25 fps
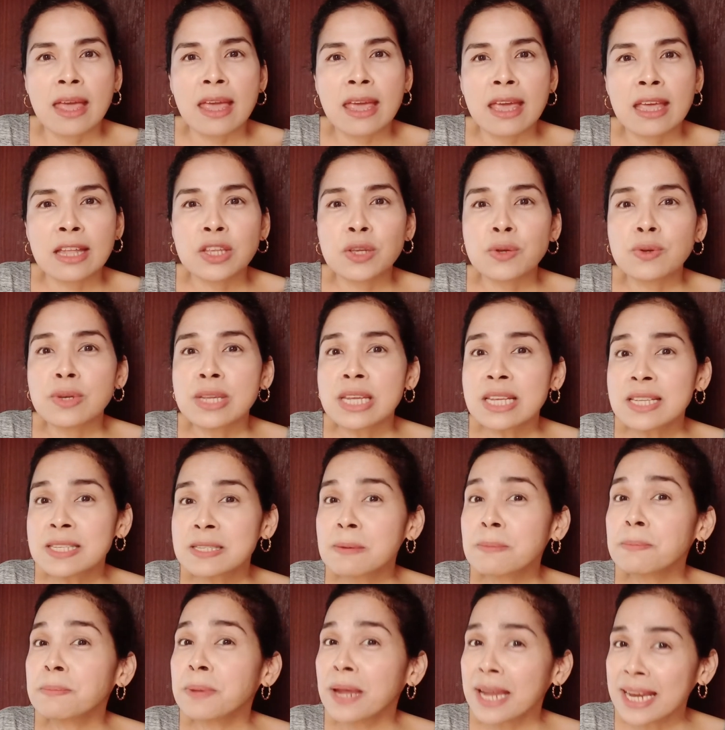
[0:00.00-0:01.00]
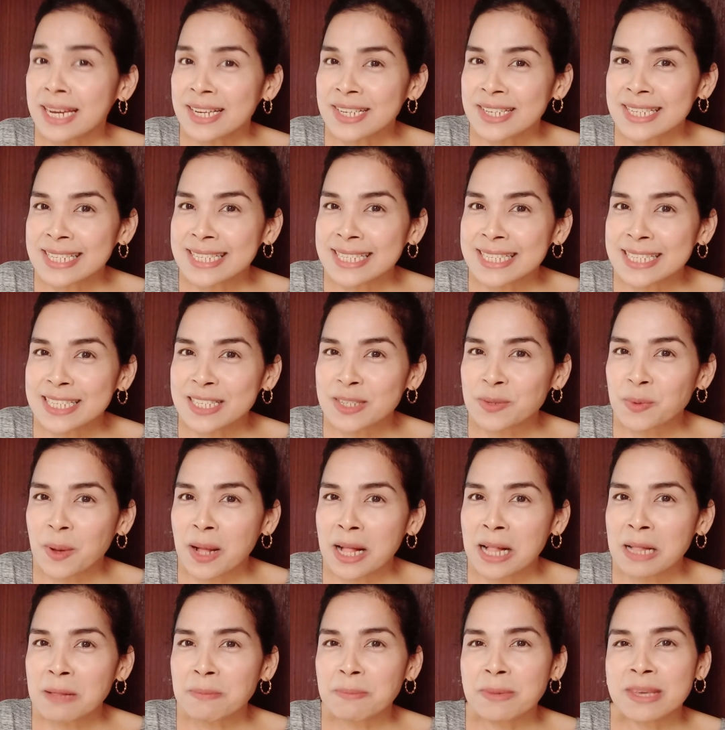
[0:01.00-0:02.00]
And you need some patience as
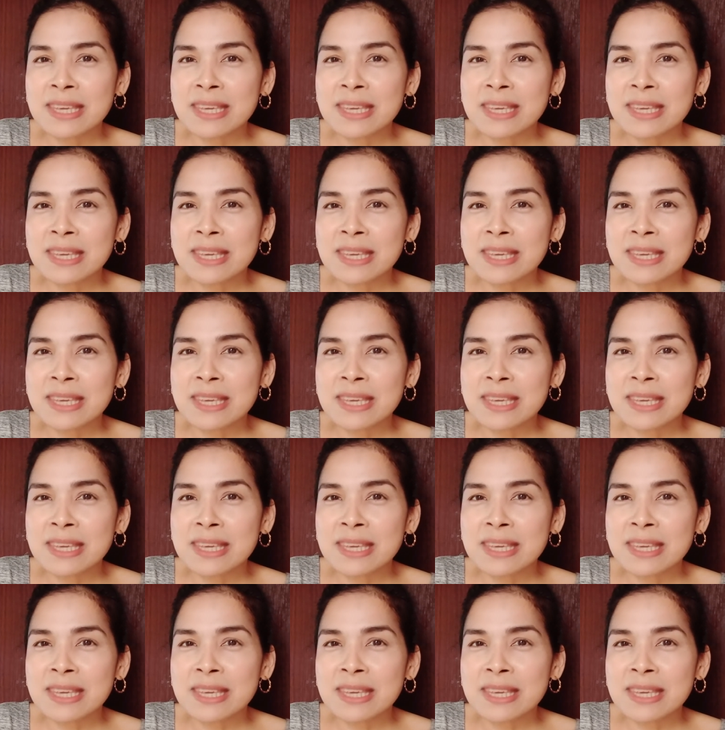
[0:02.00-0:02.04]
well,